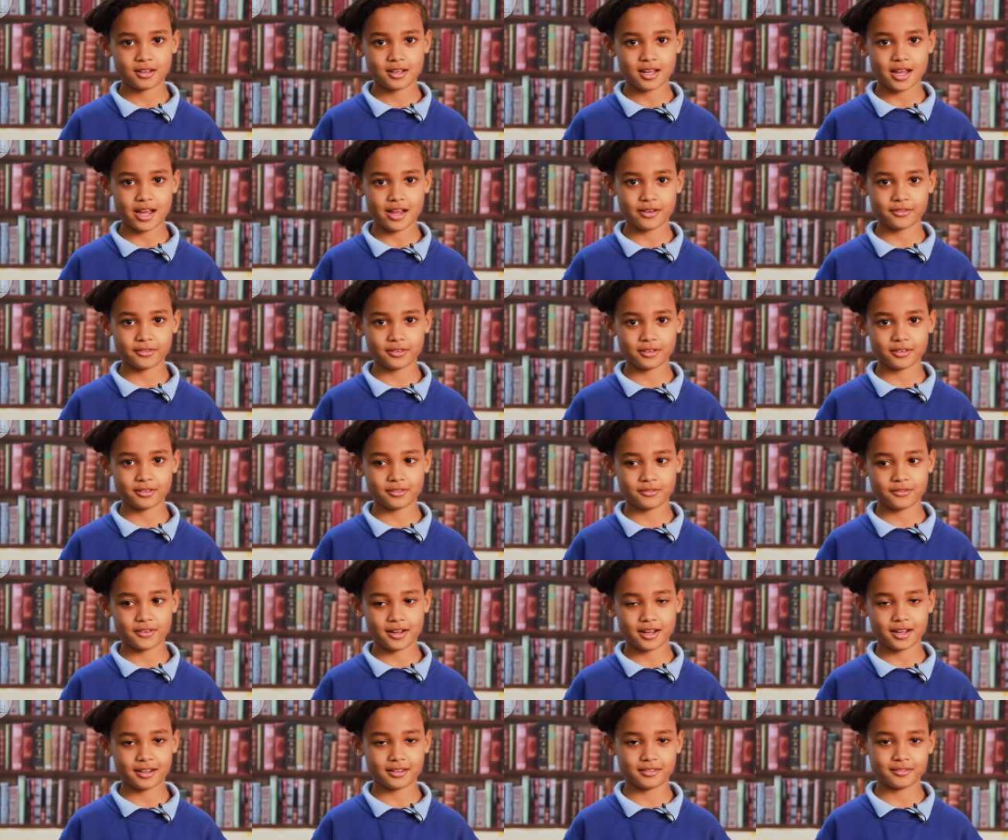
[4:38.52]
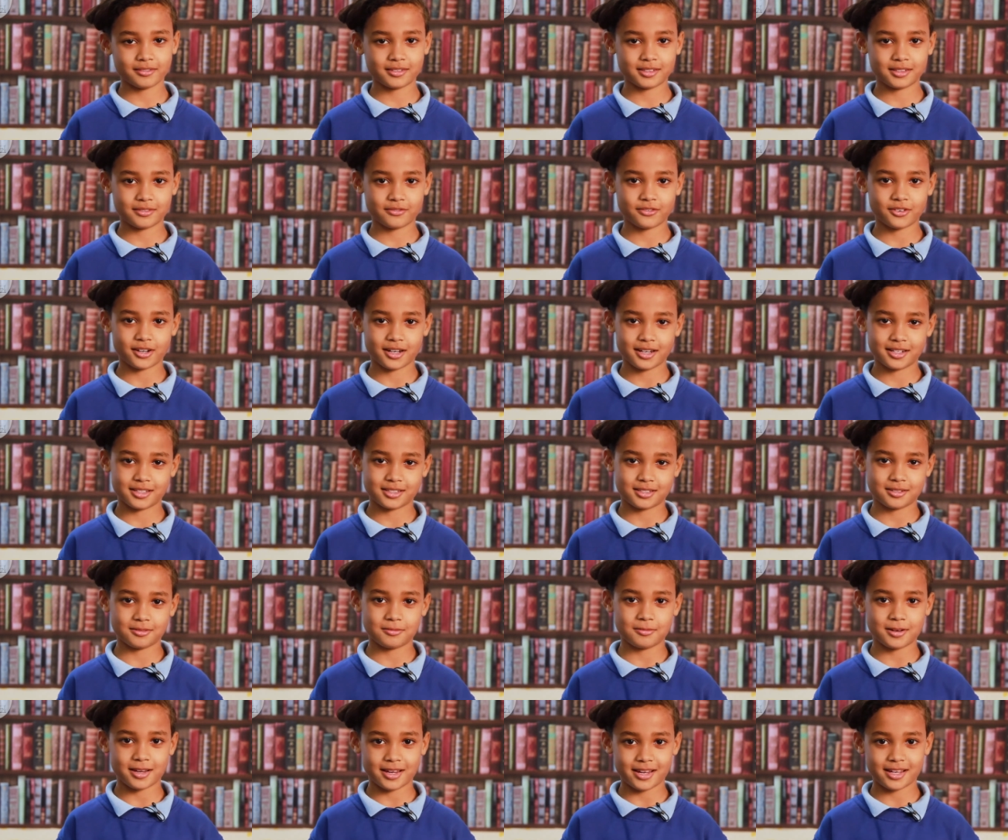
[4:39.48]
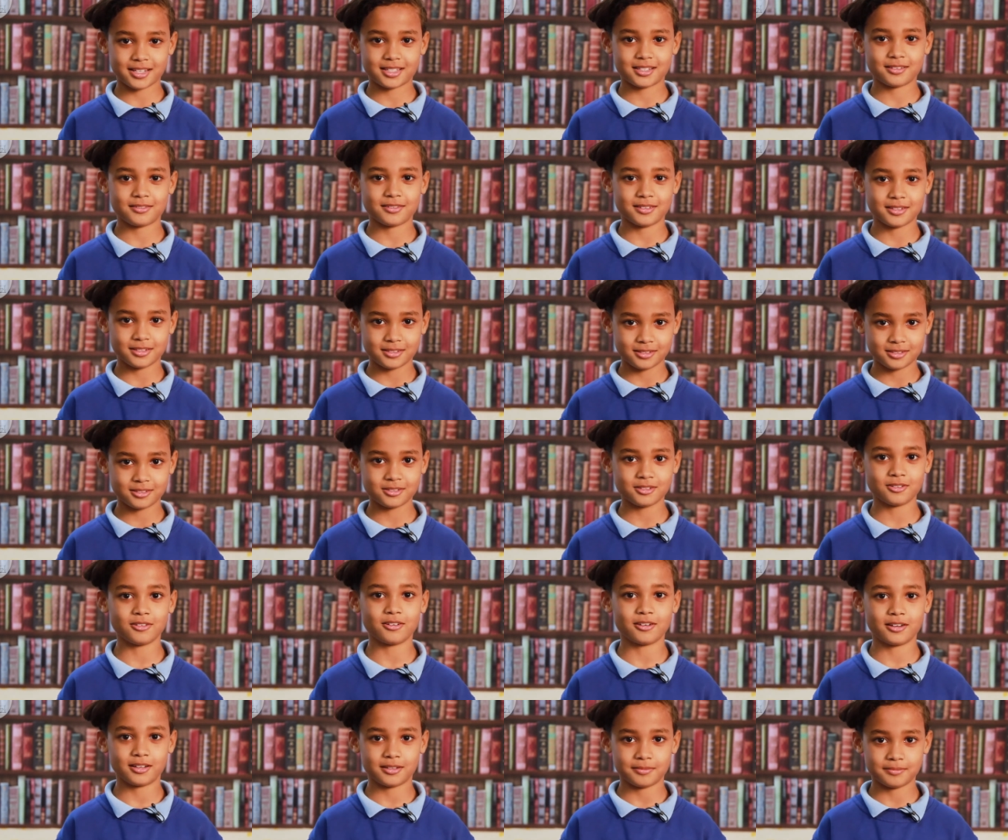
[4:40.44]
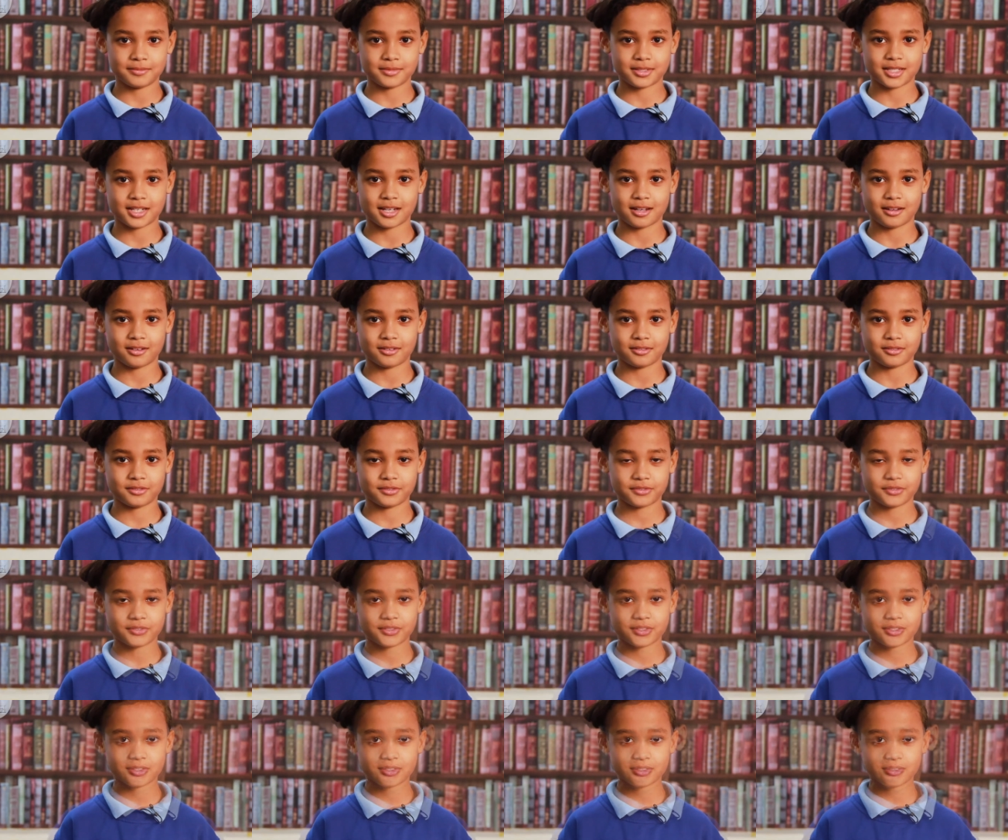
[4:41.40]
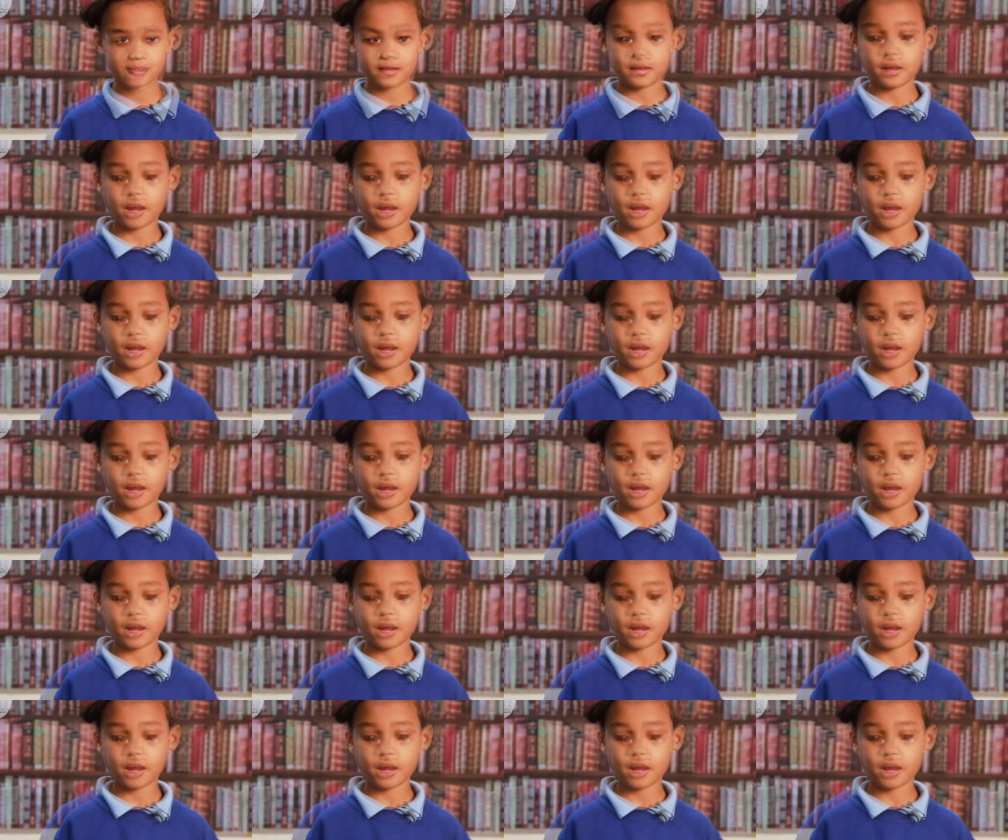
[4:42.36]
Everyone found, finds a way to enjoy themselves.